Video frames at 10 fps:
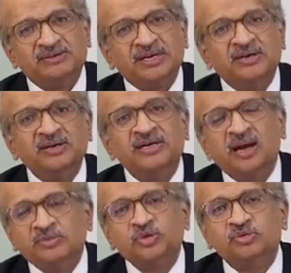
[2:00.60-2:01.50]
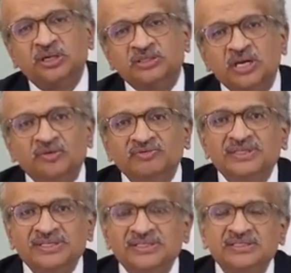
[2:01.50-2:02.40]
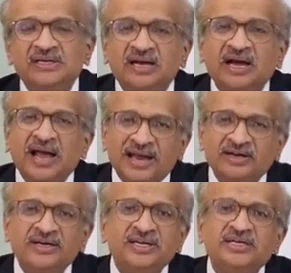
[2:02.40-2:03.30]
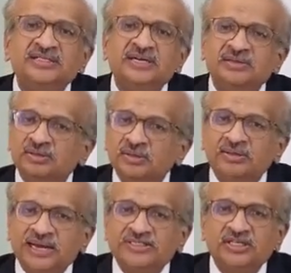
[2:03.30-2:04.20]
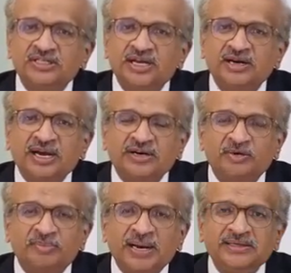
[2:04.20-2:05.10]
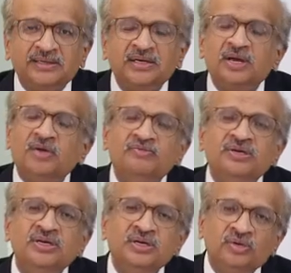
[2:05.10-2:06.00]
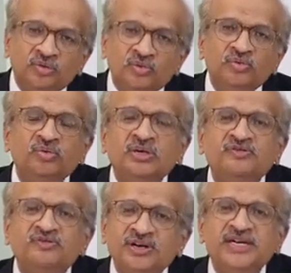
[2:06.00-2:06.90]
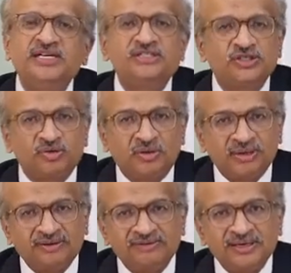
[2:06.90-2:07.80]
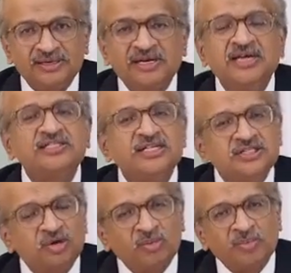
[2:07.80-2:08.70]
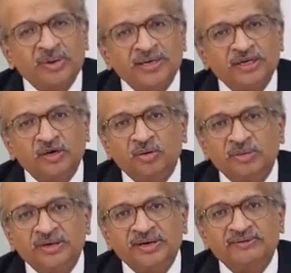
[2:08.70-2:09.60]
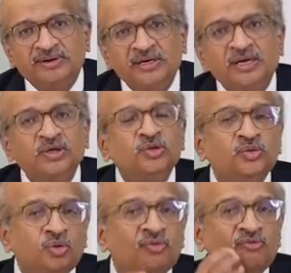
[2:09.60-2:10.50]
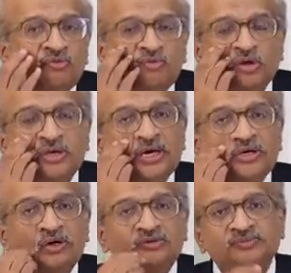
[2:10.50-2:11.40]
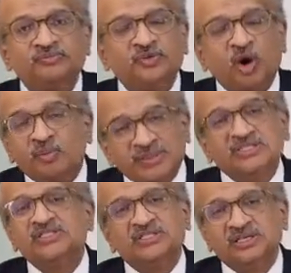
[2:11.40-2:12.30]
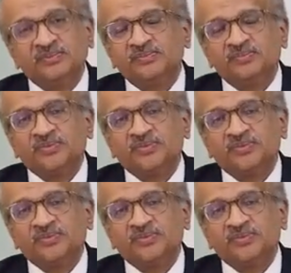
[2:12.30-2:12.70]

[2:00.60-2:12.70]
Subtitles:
when a girl comes to us with this acne and excess hair kind of pattern, we do a free testosterone level, a sex hormone binding globulin level, to know what kind of, how much is the